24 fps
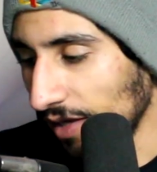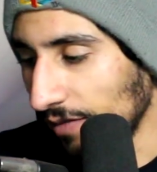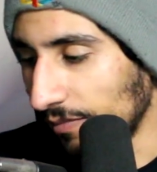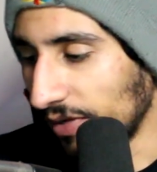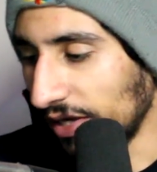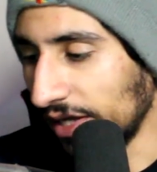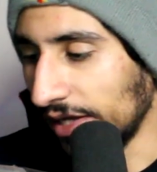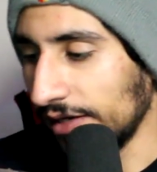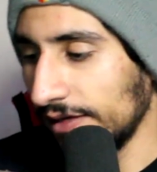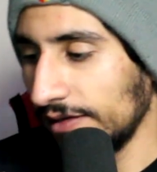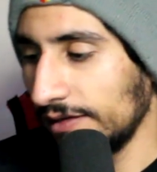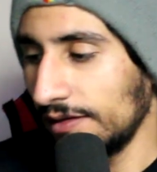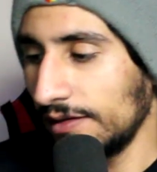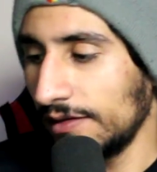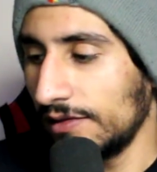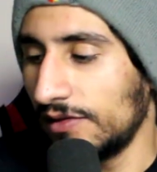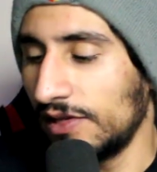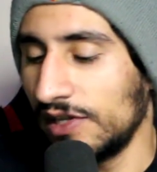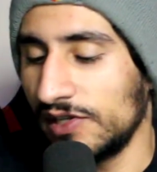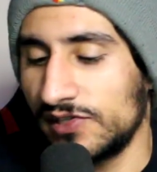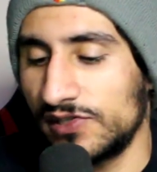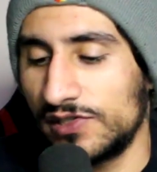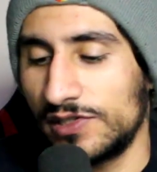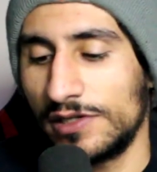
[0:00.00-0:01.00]
But
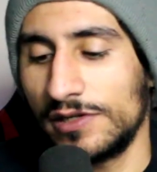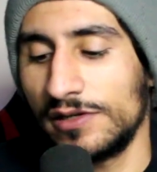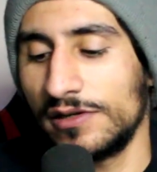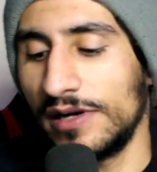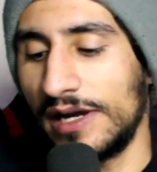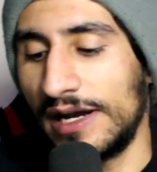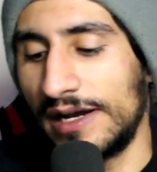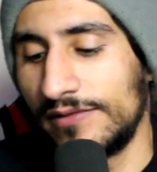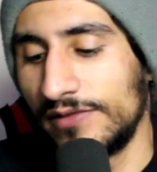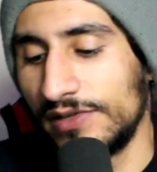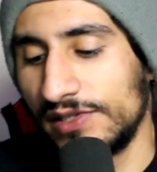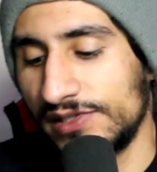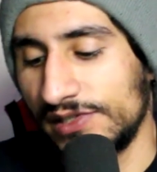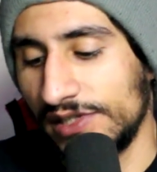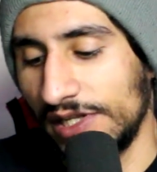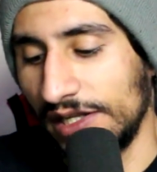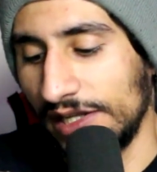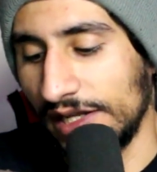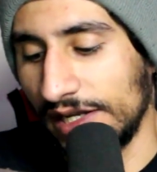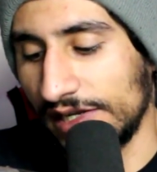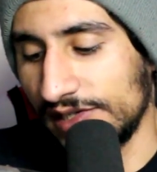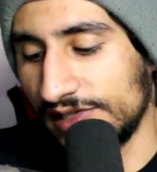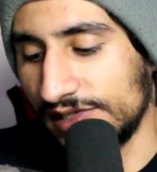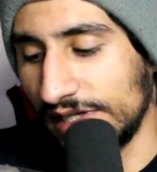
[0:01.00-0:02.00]
this year,
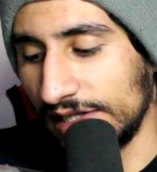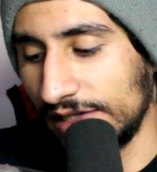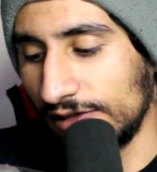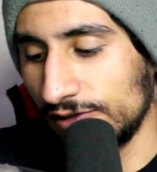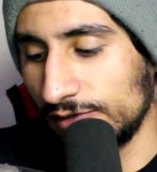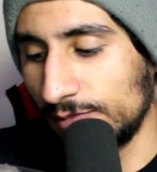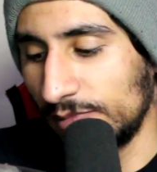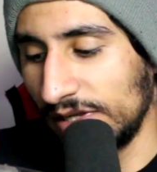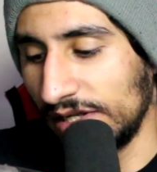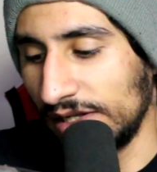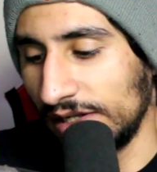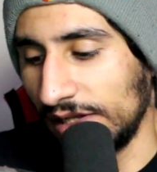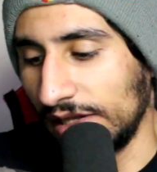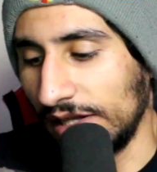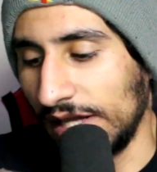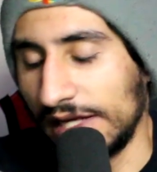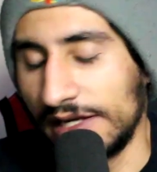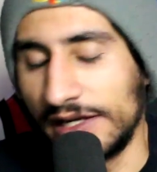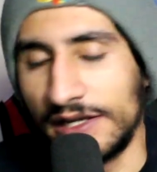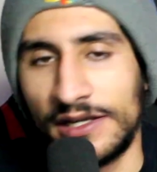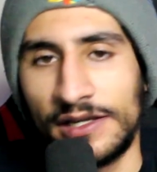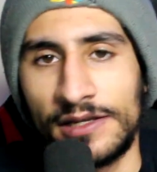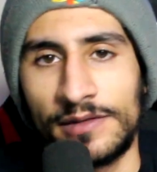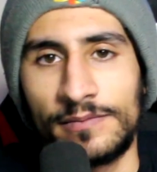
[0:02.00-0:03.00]
obviously, like I said, there's been a
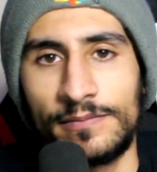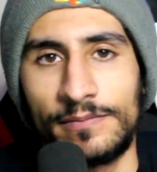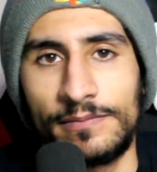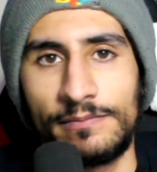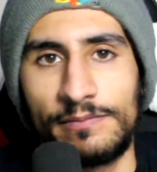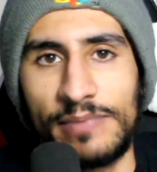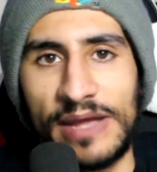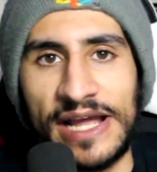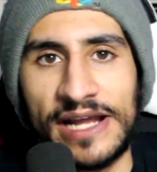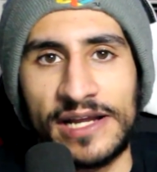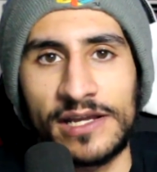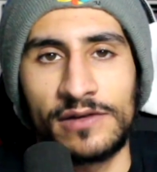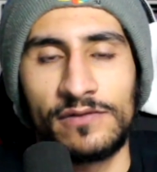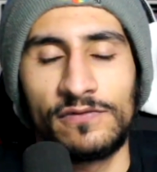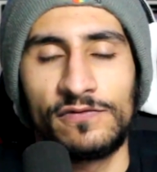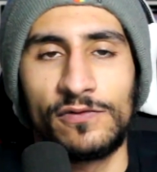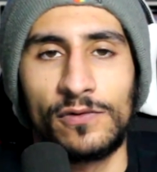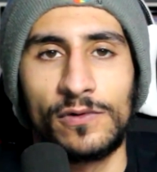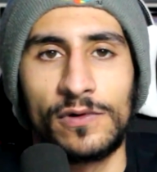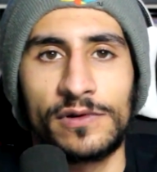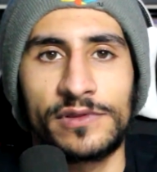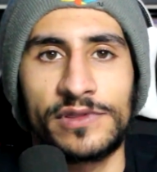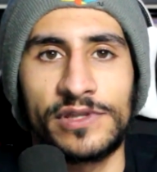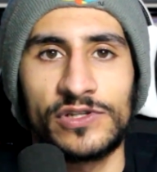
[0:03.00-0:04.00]
lot of back and
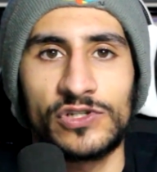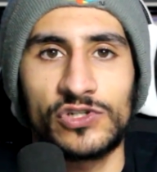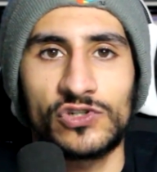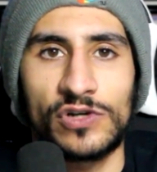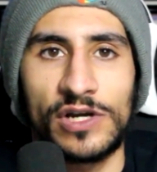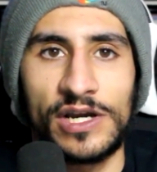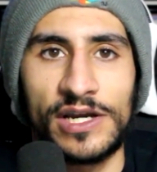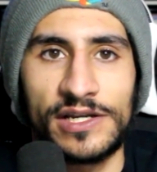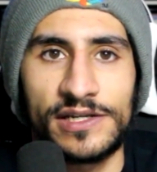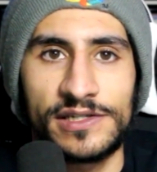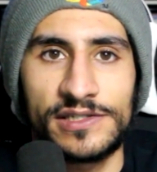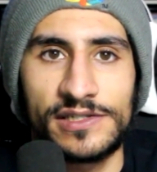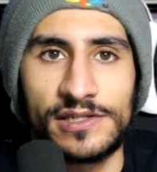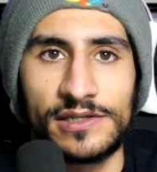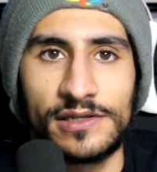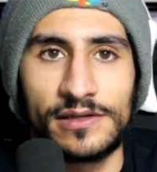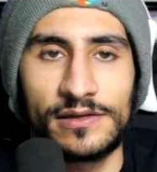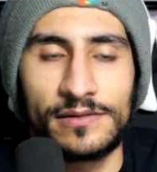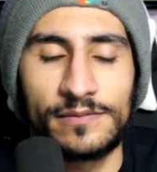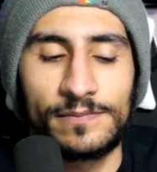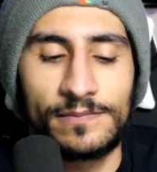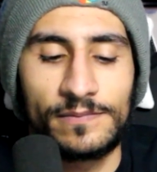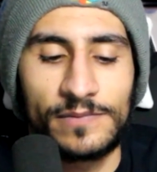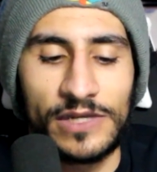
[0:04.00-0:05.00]
forth and trying
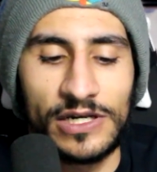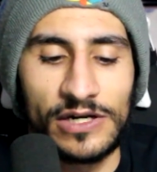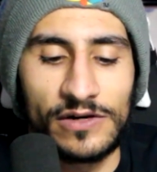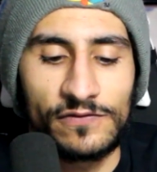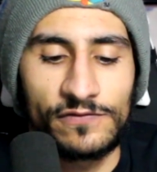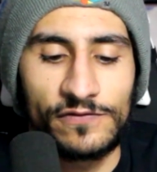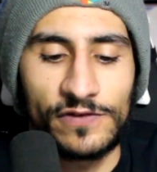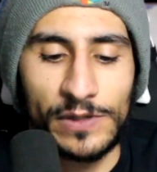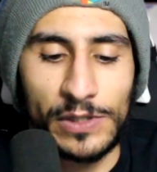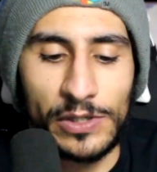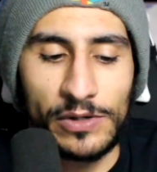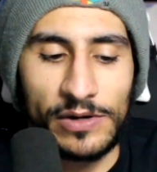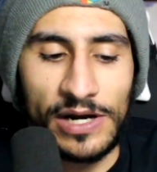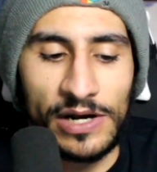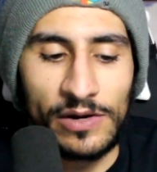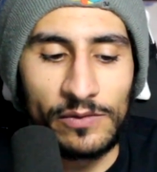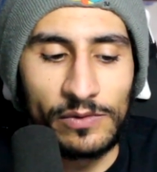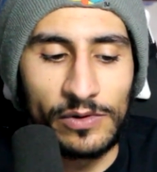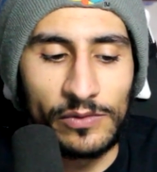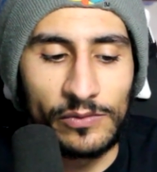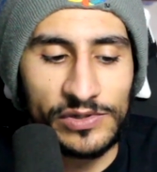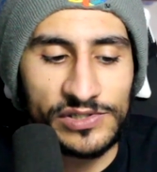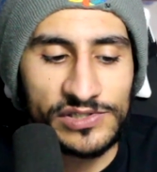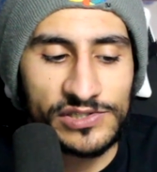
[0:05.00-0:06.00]
to, figure
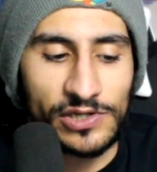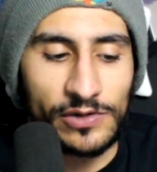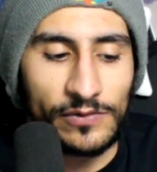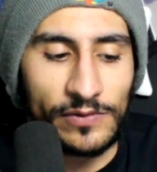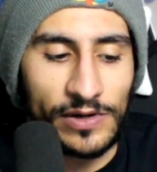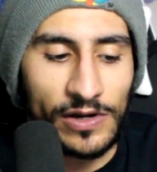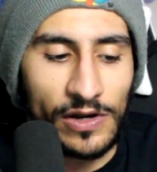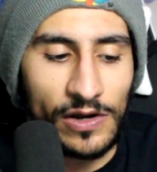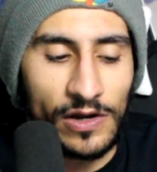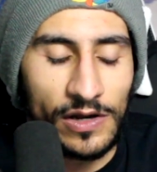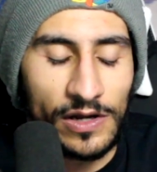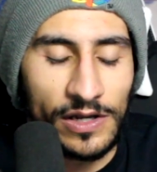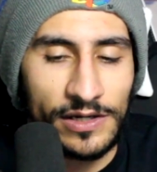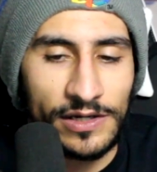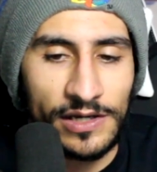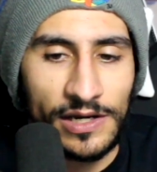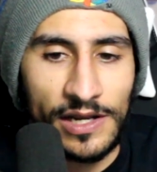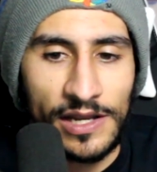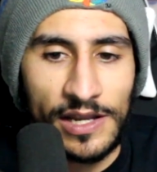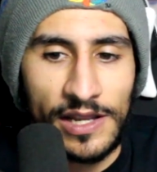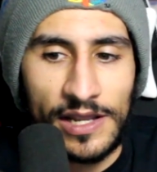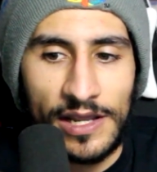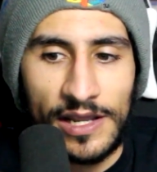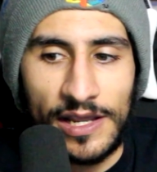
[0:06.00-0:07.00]
out what's going on.